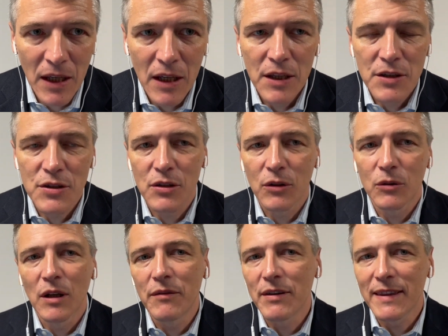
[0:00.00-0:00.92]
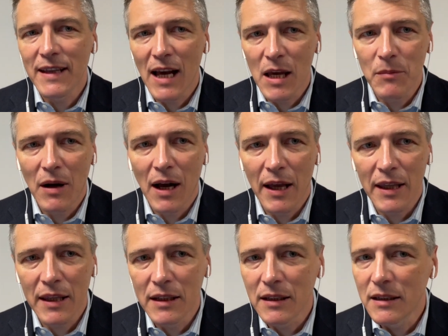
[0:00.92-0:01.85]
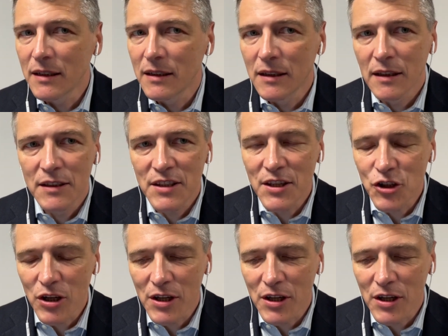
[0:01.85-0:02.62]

So every time I teach a